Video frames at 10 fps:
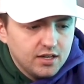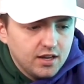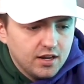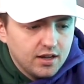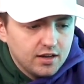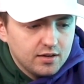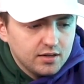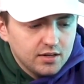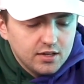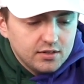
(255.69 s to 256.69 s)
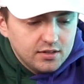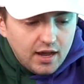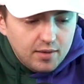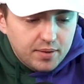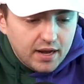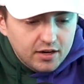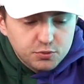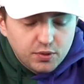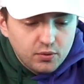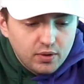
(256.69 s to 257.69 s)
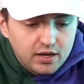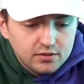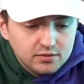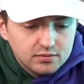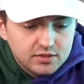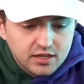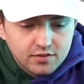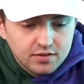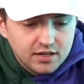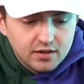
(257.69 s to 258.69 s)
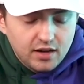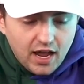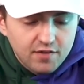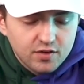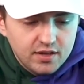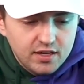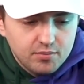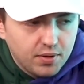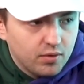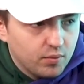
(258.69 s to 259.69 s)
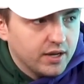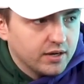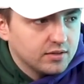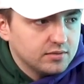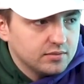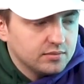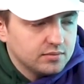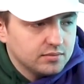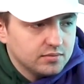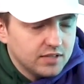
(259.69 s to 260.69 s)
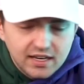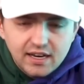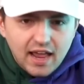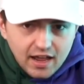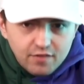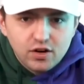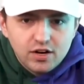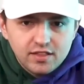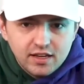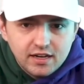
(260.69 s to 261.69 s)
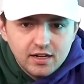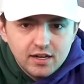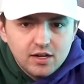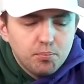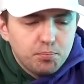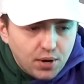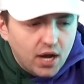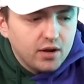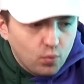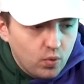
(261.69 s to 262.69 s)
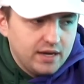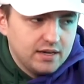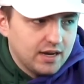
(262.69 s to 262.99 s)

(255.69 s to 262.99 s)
And, yeah, Packers played well, did everything but win. Mm-hmm. They did everything but win,